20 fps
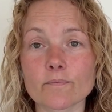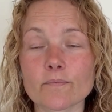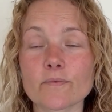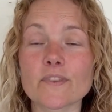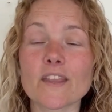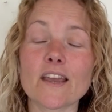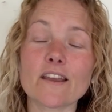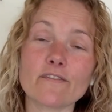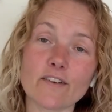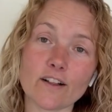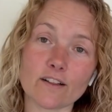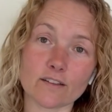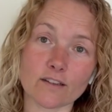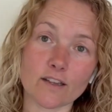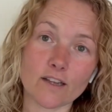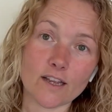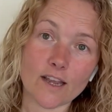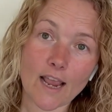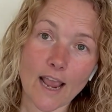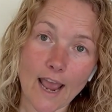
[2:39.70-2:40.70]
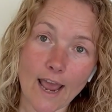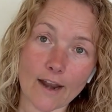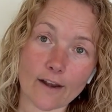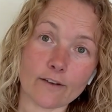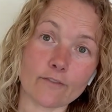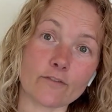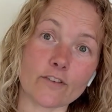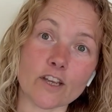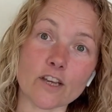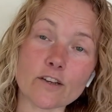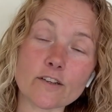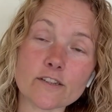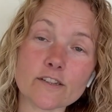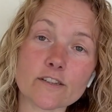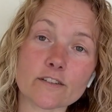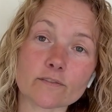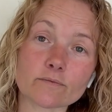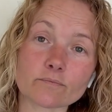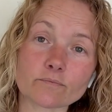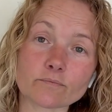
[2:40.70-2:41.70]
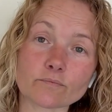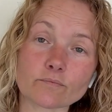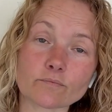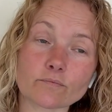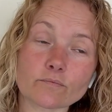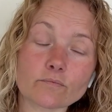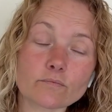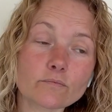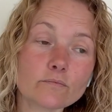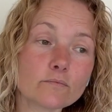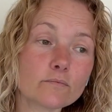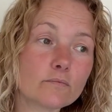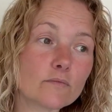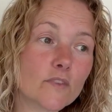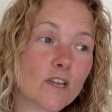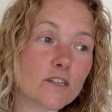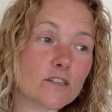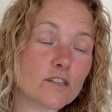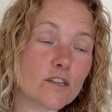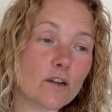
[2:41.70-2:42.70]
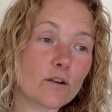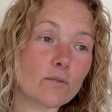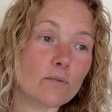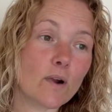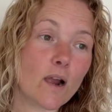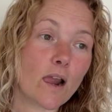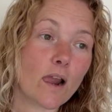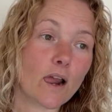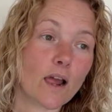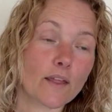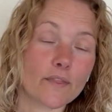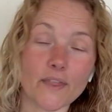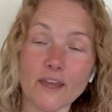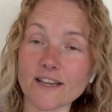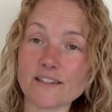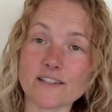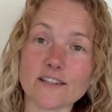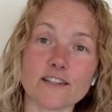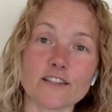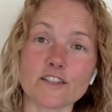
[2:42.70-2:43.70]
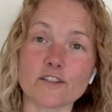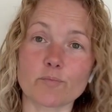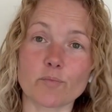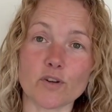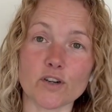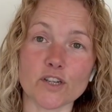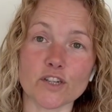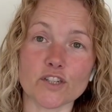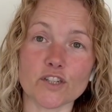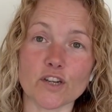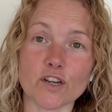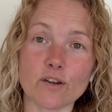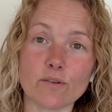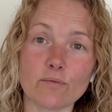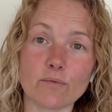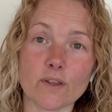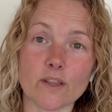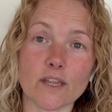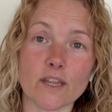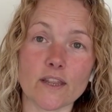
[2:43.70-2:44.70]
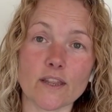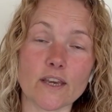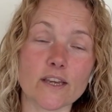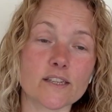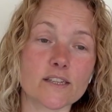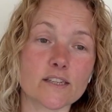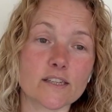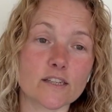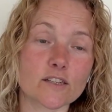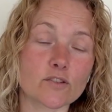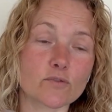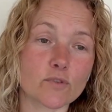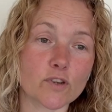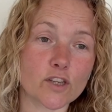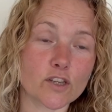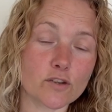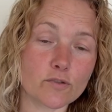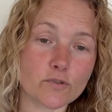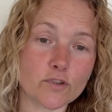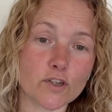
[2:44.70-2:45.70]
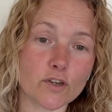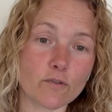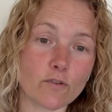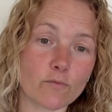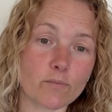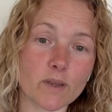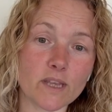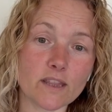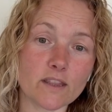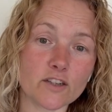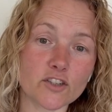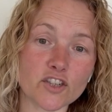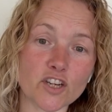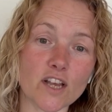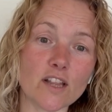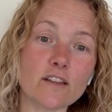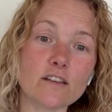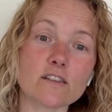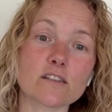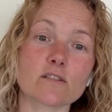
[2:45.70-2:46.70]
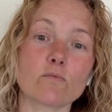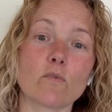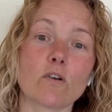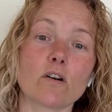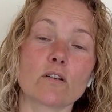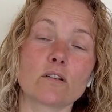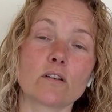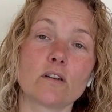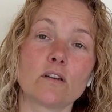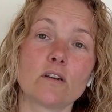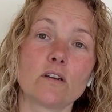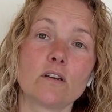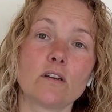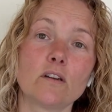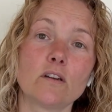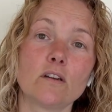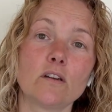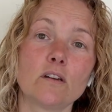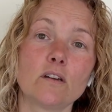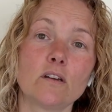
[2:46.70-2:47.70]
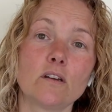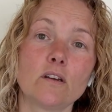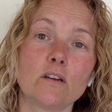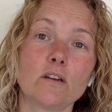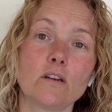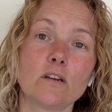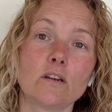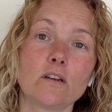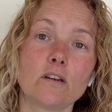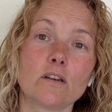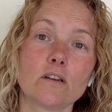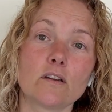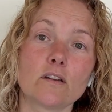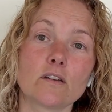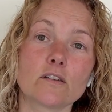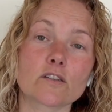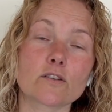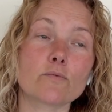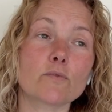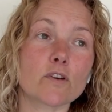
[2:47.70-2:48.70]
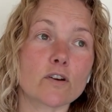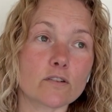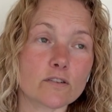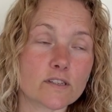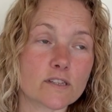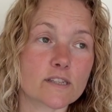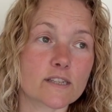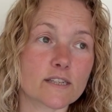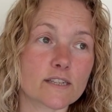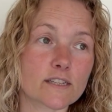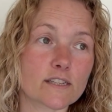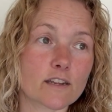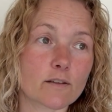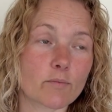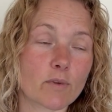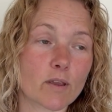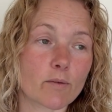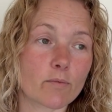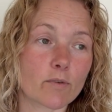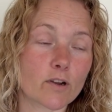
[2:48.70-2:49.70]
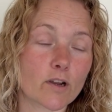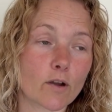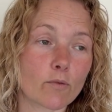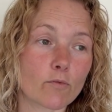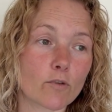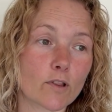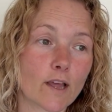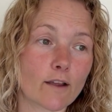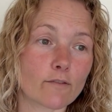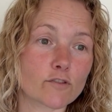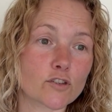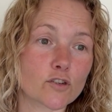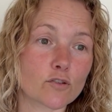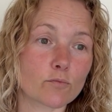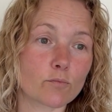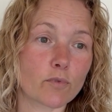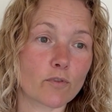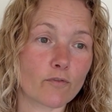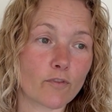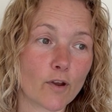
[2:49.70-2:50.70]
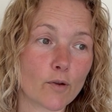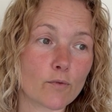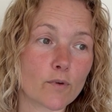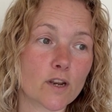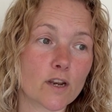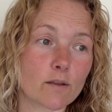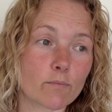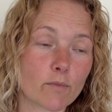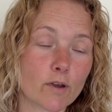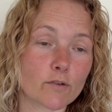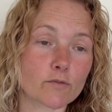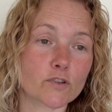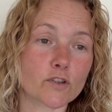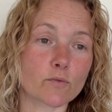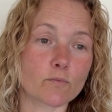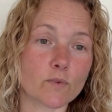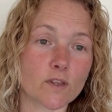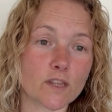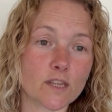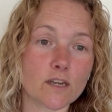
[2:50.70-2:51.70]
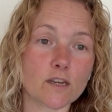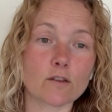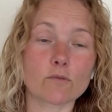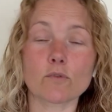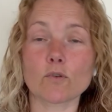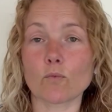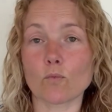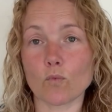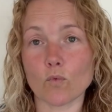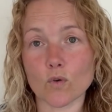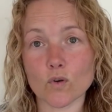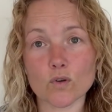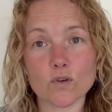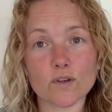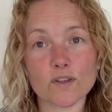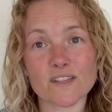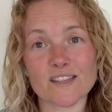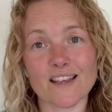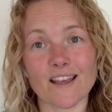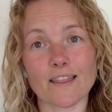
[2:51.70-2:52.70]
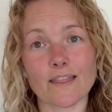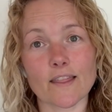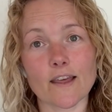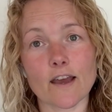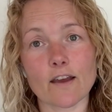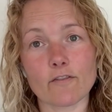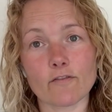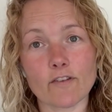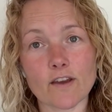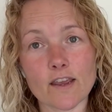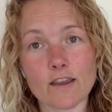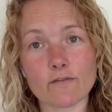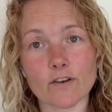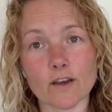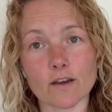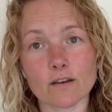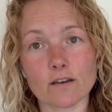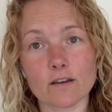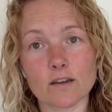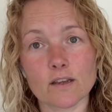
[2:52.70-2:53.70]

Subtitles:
They felt envious, so they seek to punish you, and then they seek to accuse you of being the jealous one. So narcissistic people go all out to provoke an emotion within you that works in their favour,